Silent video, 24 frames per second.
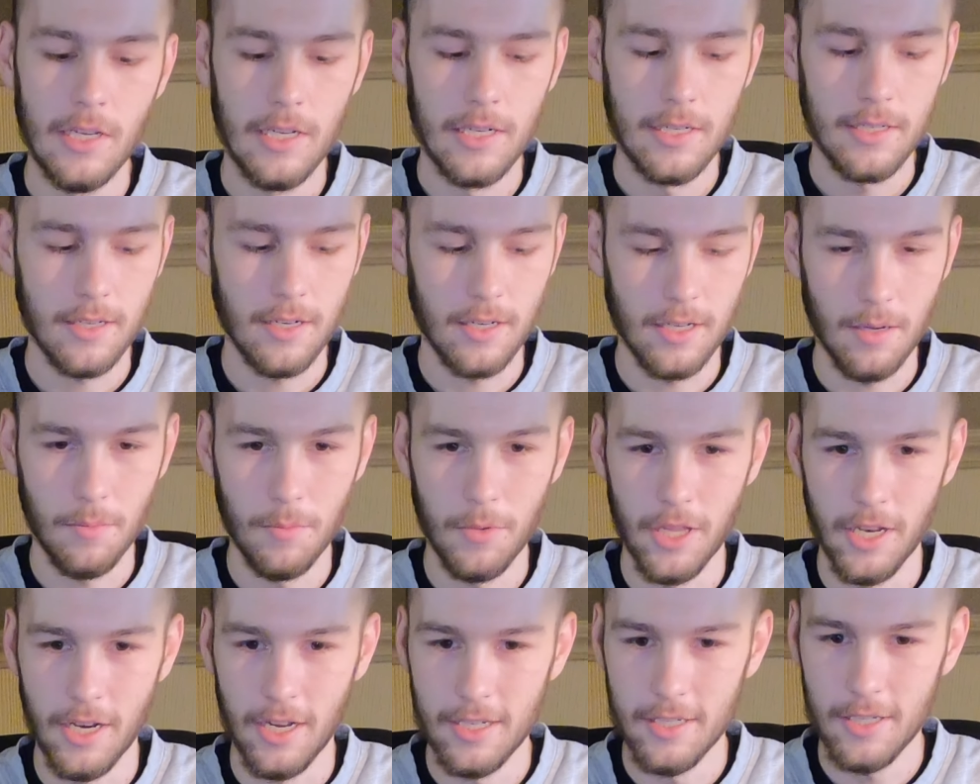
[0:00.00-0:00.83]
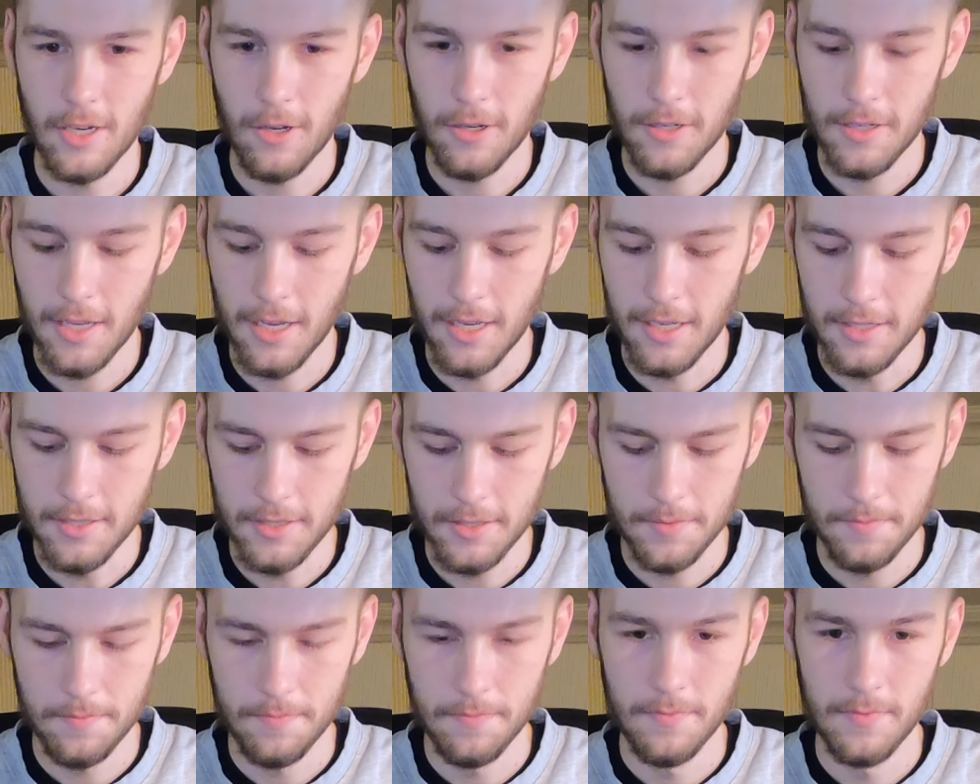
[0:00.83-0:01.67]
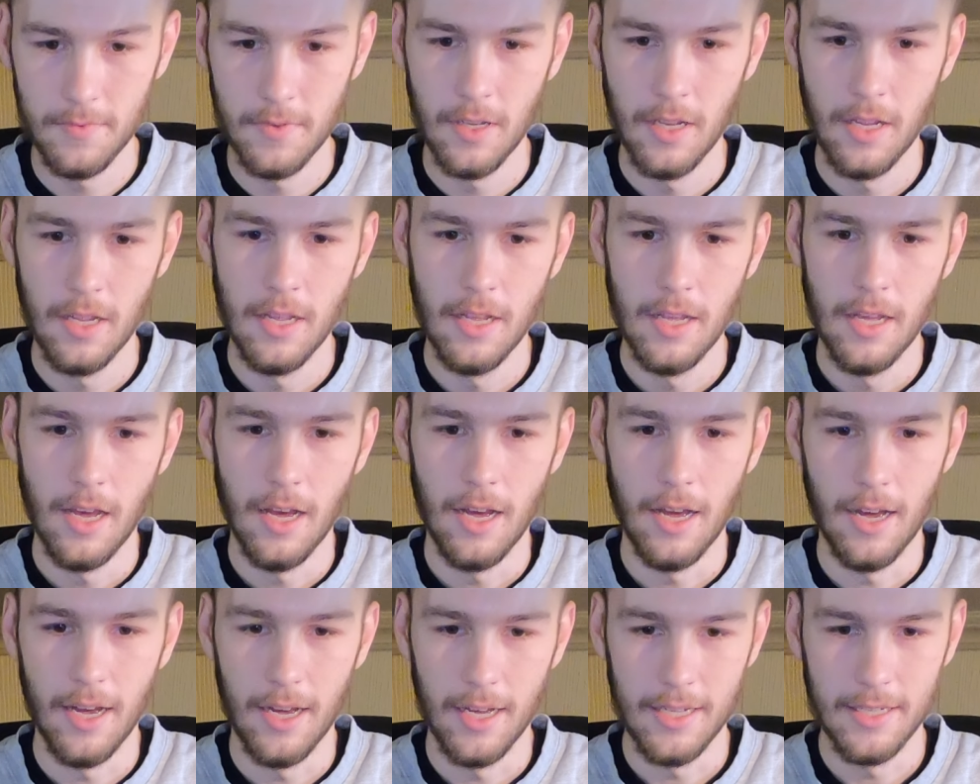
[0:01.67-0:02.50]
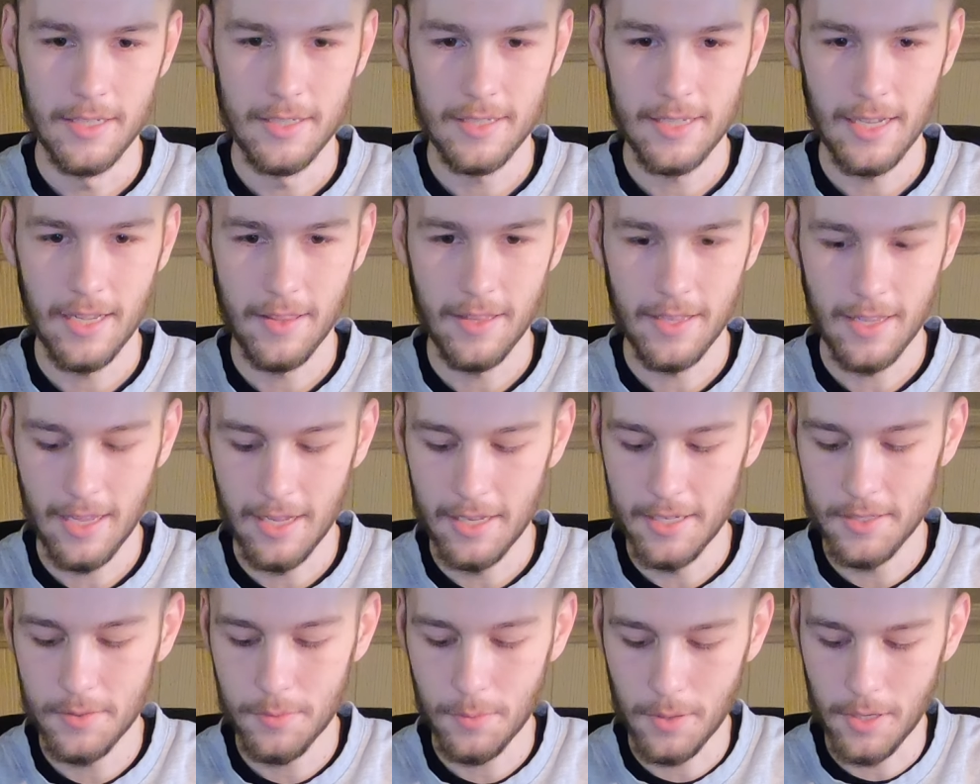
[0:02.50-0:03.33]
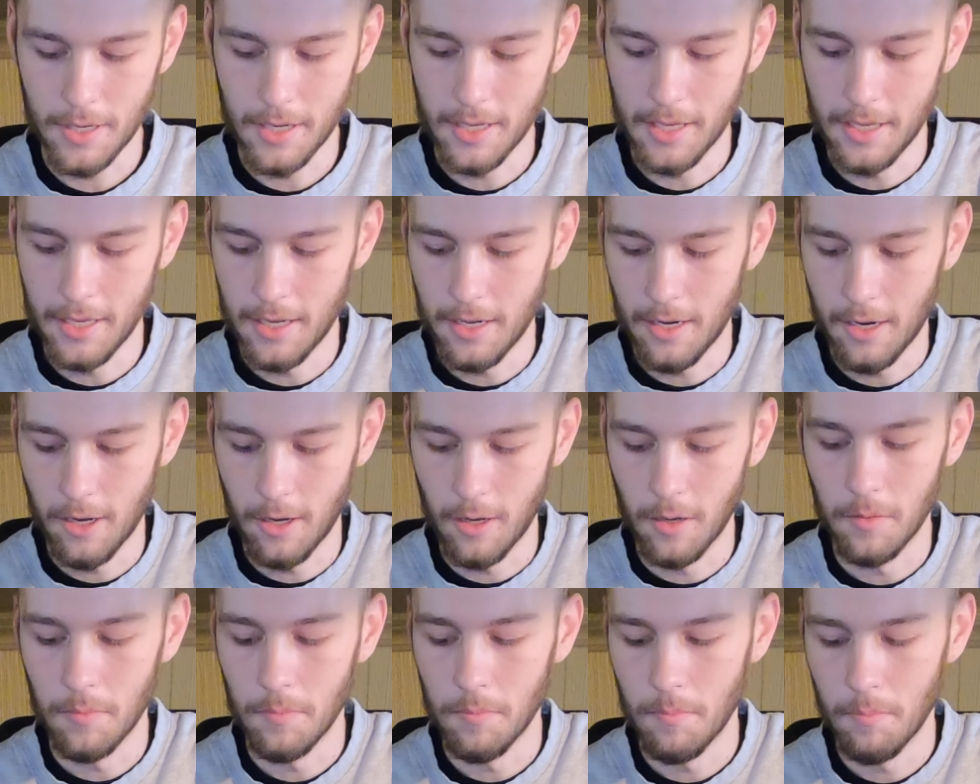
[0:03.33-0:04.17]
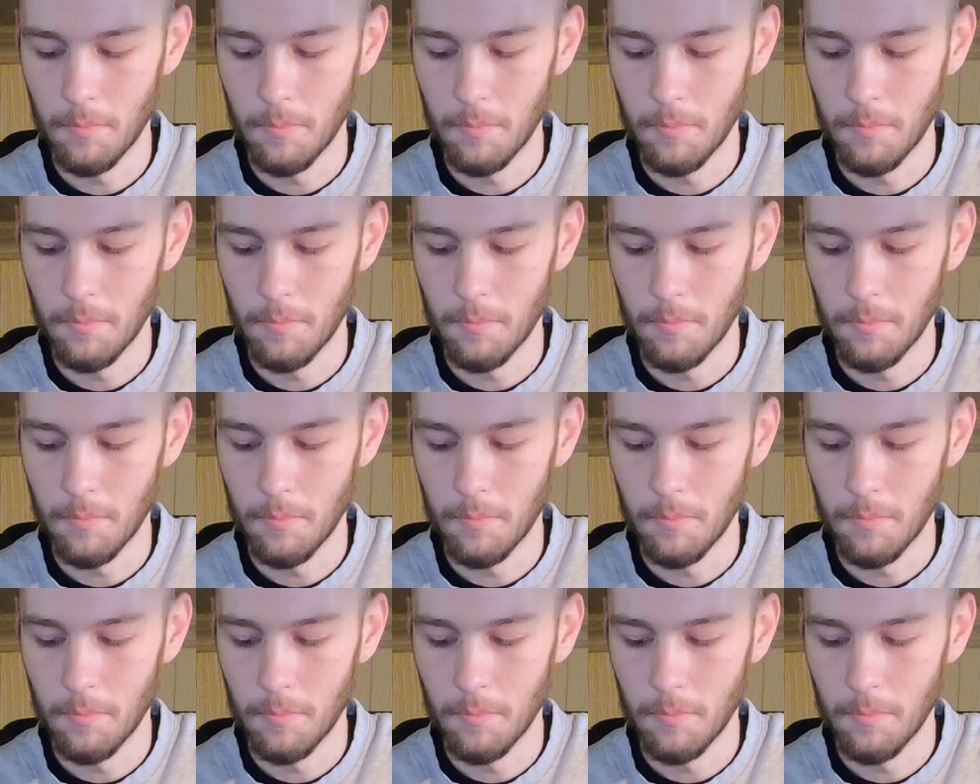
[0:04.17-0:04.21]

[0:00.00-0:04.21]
It's going to come with a nice hard case. Inside the case we're going to get our